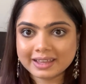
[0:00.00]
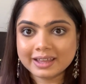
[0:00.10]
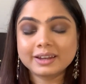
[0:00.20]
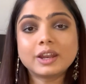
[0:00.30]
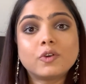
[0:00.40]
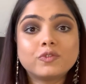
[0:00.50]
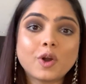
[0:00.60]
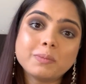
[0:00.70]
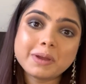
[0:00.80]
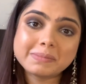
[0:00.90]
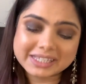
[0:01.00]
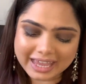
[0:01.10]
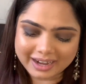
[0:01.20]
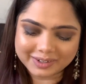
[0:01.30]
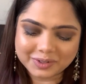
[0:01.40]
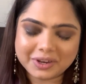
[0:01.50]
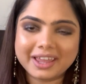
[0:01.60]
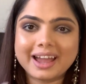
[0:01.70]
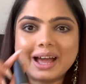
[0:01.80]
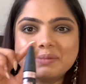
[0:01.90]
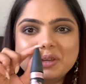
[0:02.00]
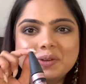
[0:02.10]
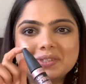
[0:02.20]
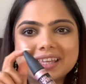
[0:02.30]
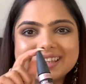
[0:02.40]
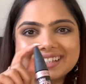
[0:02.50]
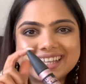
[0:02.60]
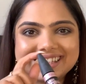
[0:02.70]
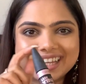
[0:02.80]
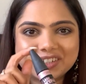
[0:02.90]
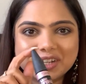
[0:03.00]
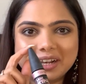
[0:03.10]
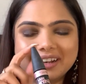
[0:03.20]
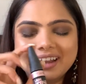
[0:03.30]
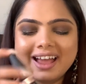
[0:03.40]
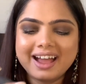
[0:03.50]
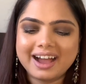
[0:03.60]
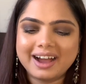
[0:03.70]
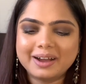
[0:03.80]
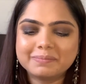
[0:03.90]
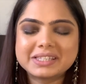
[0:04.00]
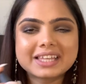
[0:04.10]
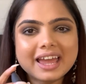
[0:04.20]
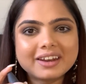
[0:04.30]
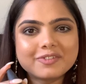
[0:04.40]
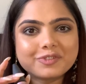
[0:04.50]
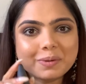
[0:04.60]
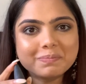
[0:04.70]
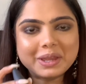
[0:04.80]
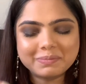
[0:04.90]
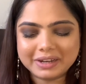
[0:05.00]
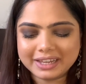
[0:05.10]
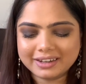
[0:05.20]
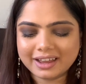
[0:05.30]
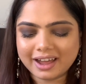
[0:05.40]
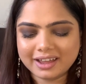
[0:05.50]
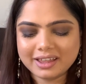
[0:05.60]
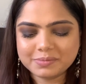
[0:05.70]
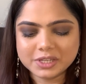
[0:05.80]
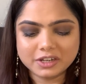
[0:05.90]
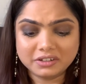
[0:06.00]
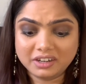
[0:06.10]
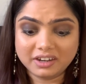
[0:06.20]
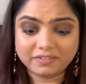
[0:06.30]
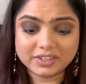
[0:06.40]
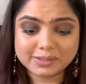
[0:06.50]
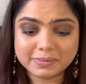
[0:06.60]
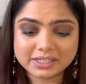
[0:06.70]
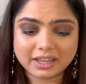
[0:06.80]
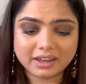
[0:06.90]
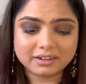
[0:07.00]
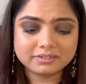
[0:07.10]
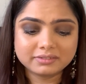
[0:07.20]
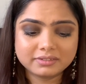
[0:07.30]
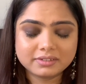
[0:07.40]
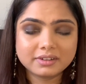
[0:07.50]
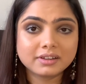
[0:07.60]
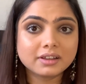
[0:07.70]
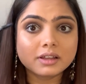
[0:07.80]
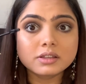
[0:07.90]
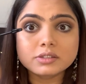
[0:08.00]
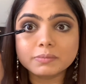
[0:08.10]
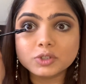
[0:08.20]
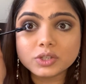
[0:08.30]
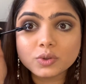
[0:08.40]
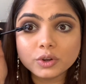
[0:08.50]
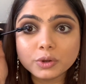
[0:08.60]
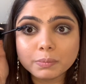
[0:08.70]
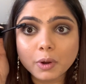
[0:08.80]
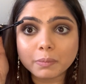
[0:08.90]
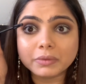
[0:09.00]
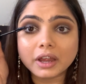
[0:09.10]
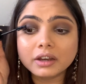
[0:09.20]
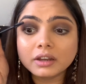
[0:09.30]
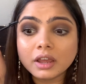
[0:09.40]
Now for my mascara today, I'll be using the Sensational mascara from Maybelline. I absolutely love this mascara. So I'm just going to pop that.